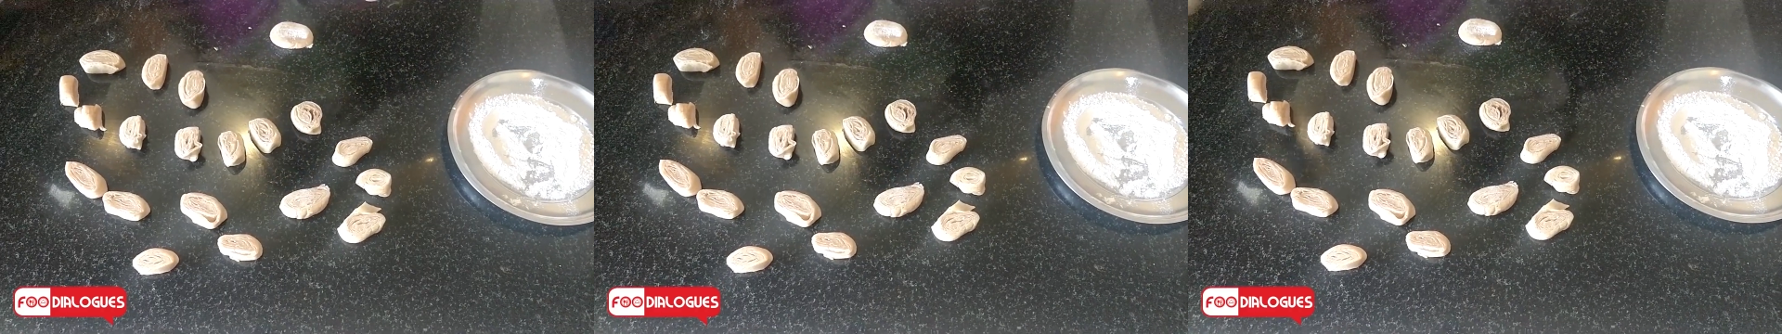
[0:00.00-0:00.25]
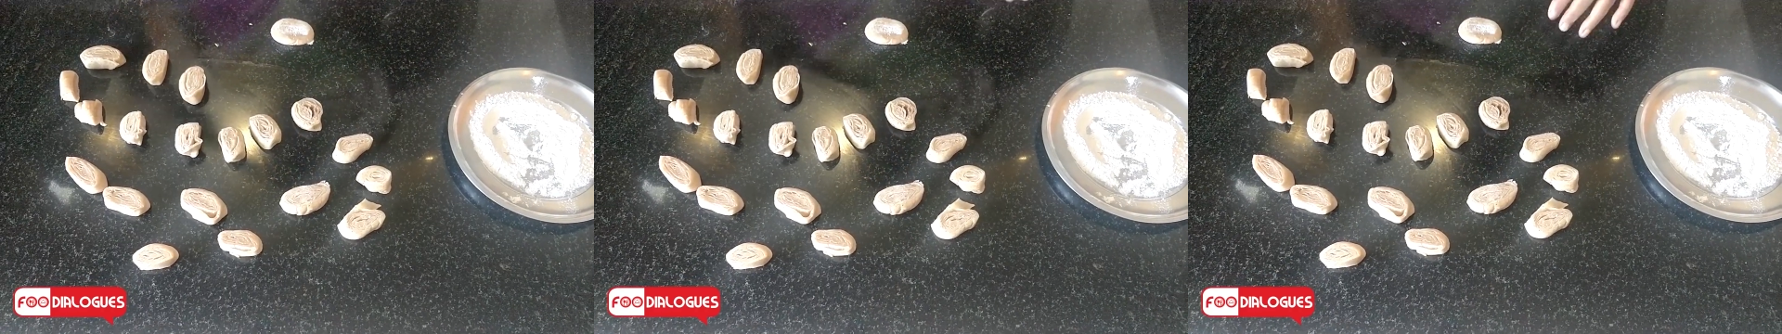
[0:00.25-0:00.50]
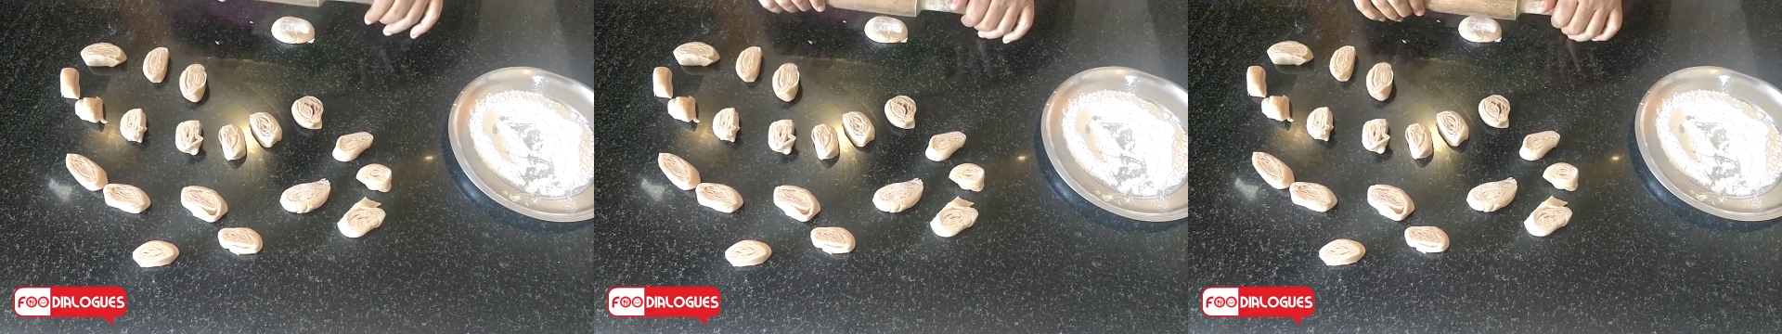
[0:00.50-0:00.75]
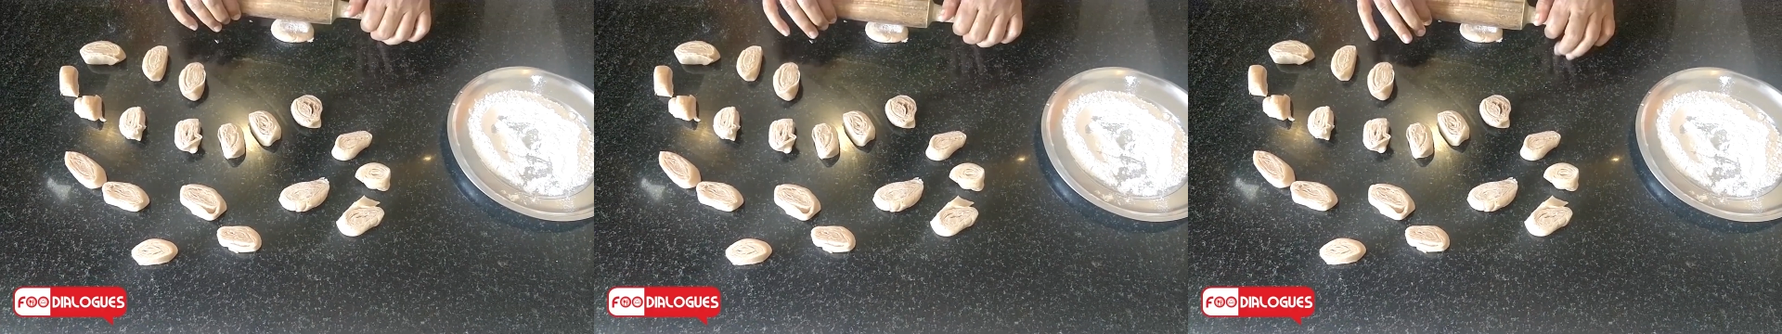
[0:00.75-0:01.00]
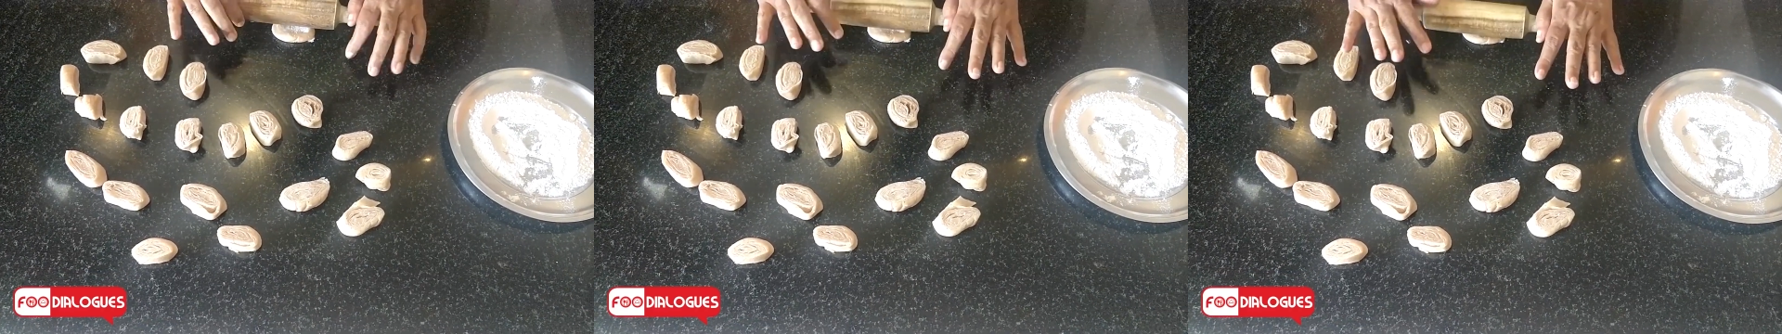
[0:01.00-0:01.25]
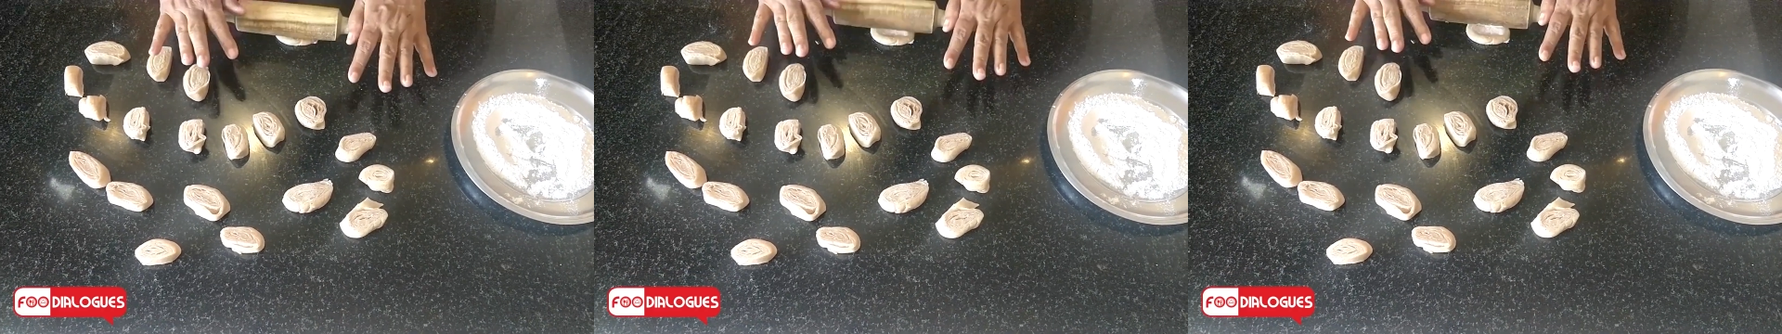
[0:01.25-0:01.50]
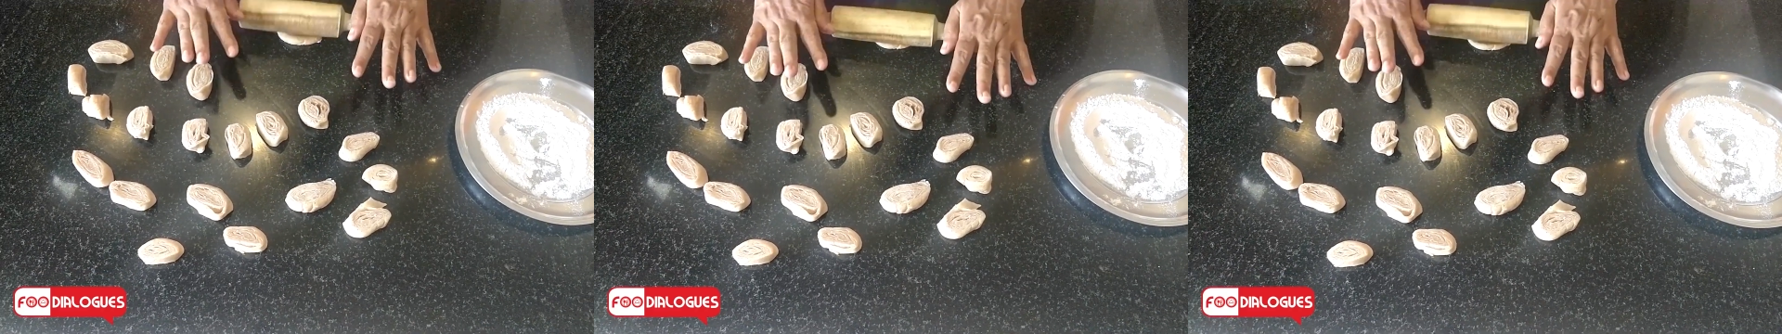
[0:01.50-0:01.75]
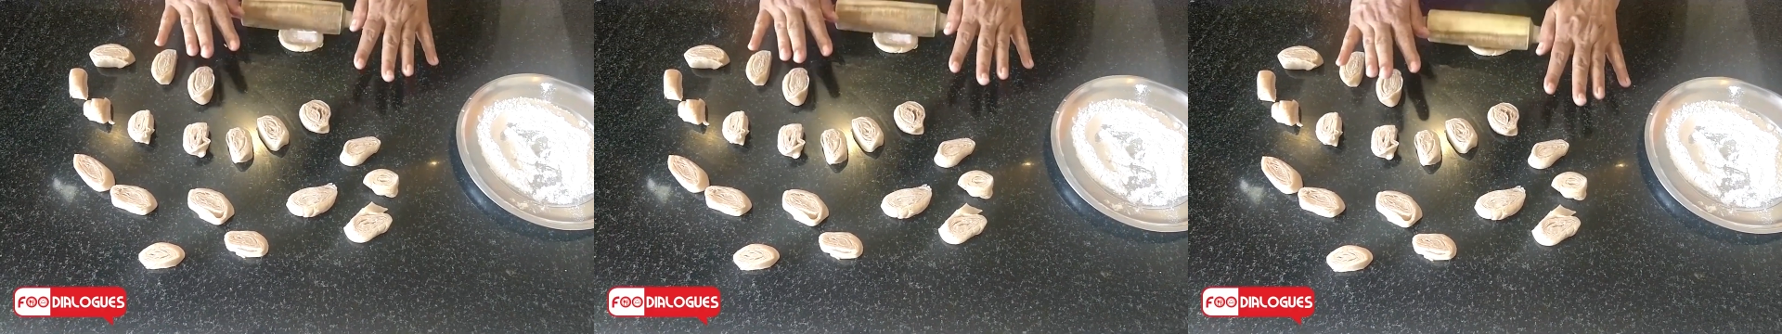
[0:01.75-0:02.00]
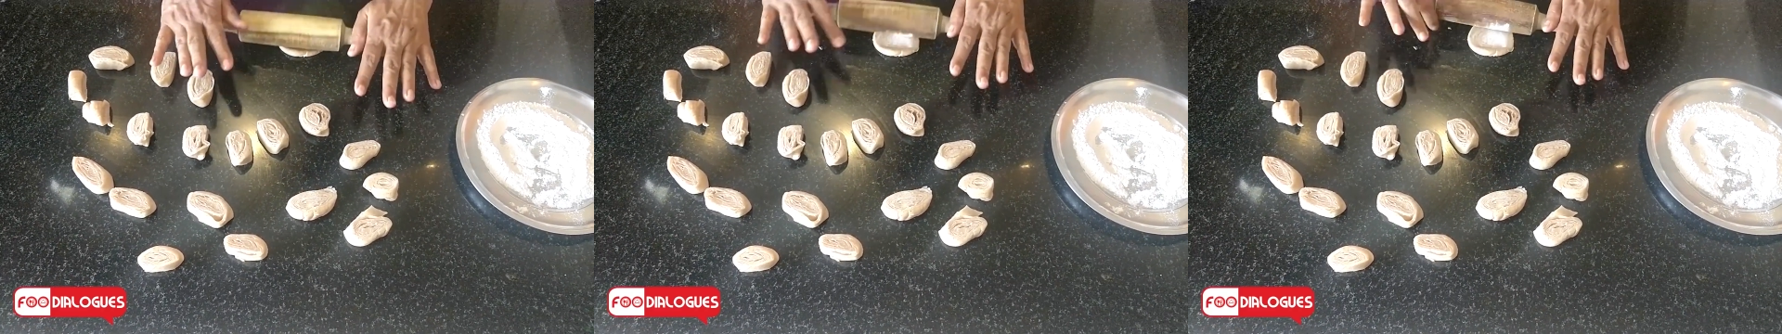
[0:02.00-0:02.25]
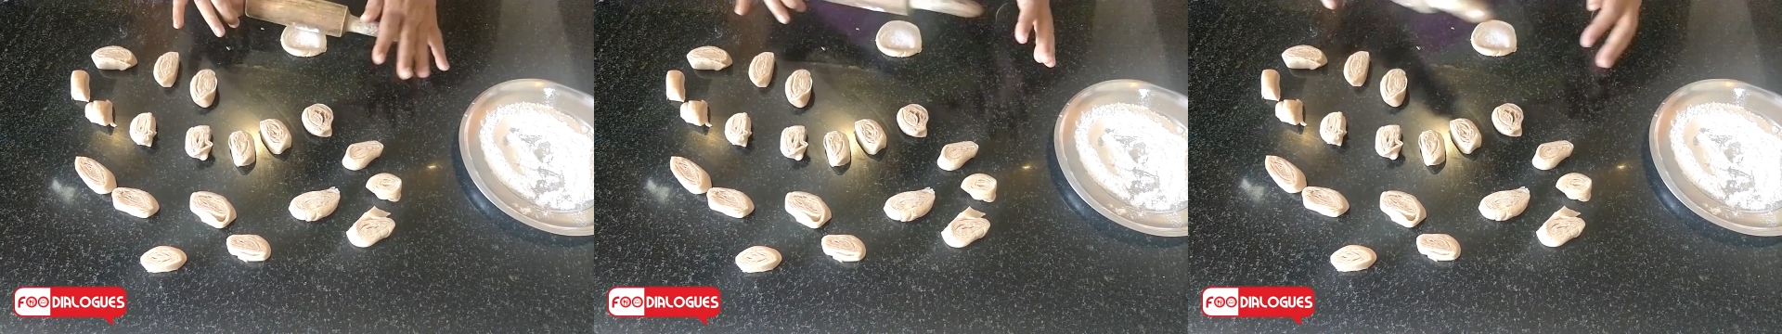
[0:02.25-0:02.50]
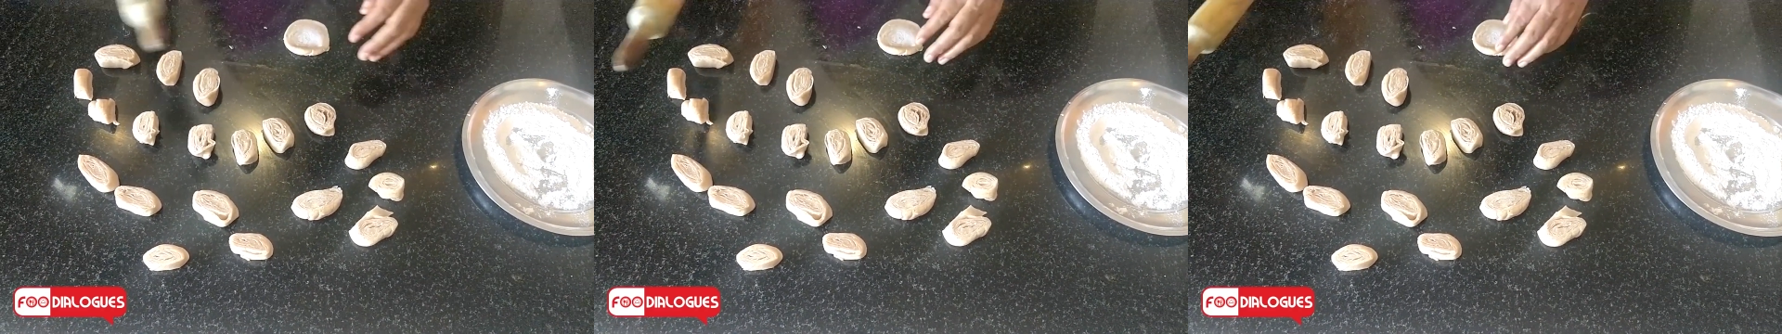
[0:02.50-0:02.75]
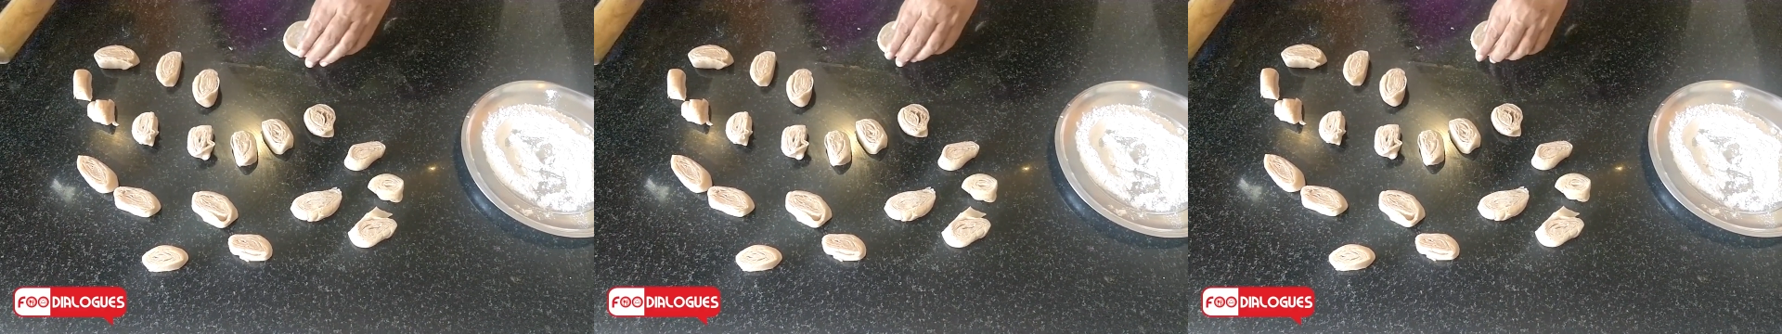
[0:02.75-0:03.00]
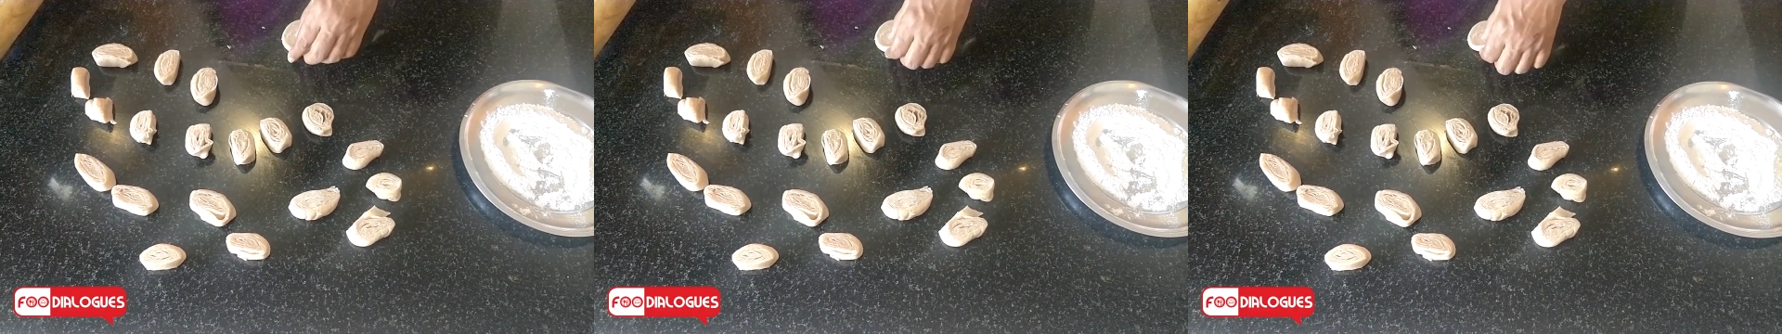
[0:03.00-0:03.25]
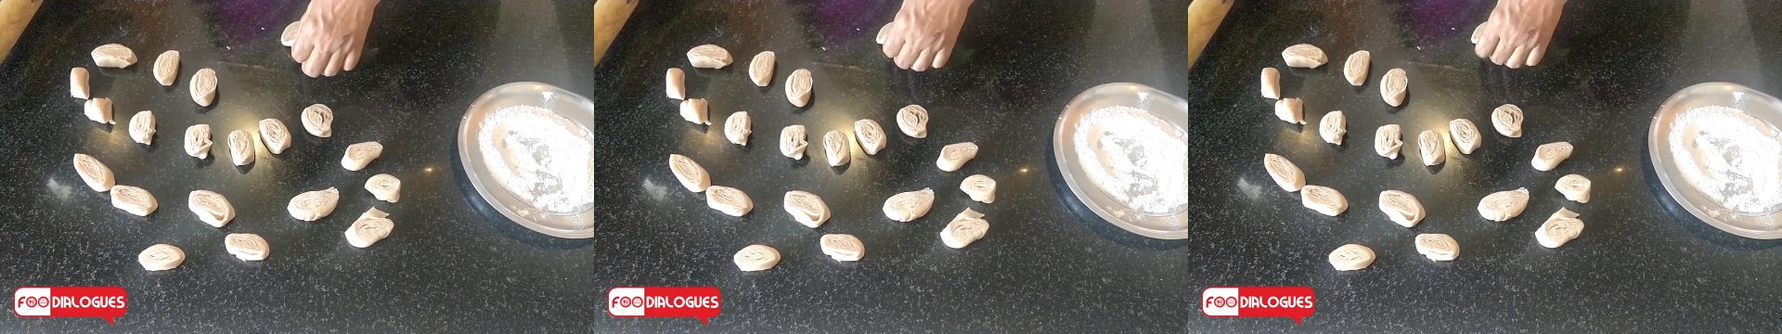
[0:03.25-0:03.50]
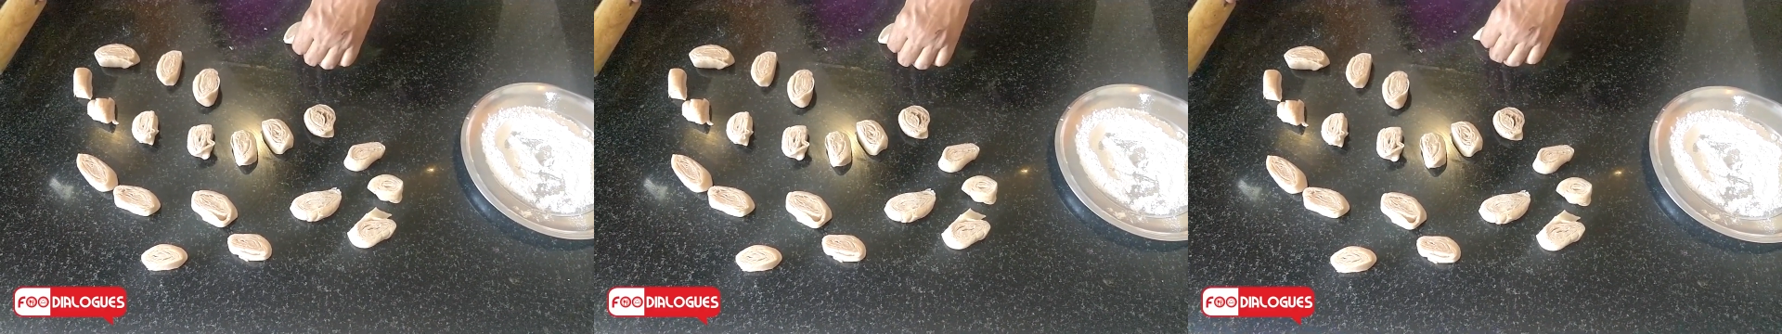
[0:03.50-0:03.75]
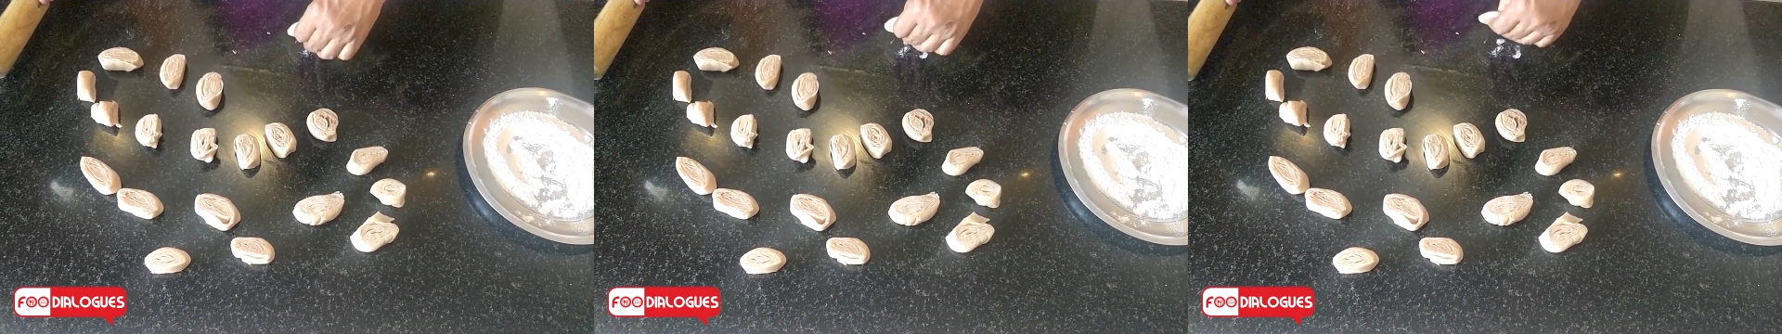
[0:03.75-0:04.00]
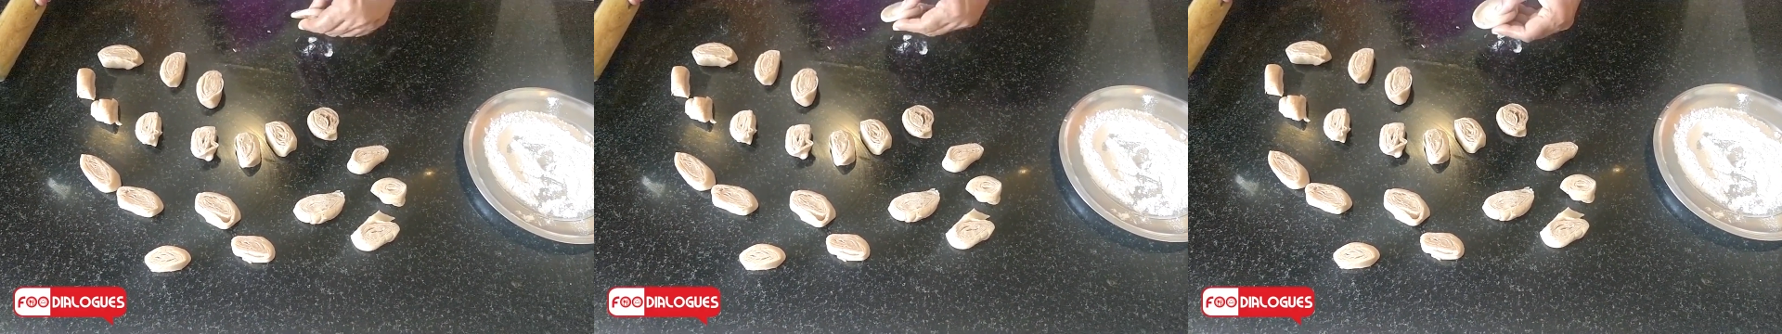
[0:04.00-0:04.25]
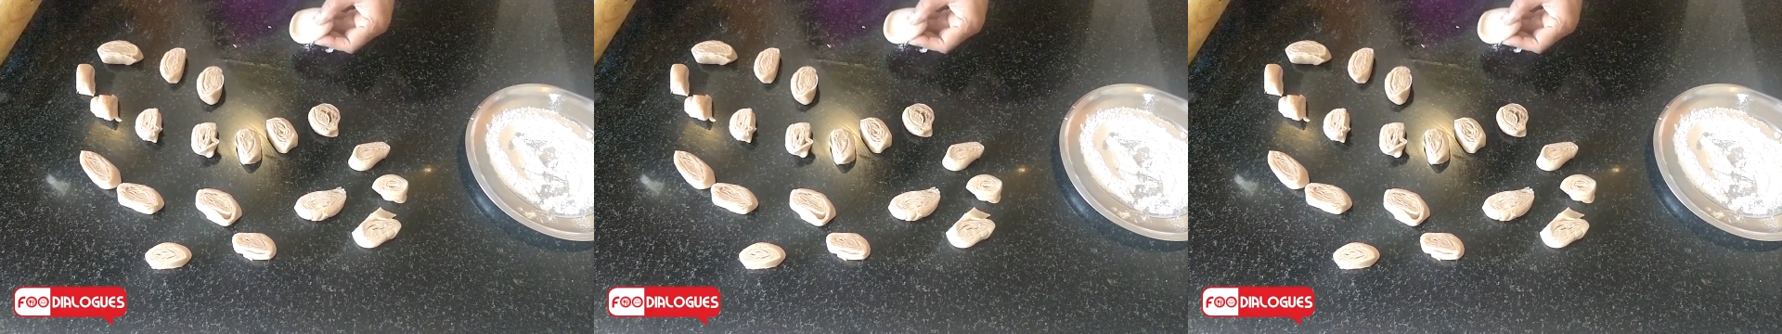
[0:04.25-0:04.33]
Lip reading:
Nobody's mouth can be seen.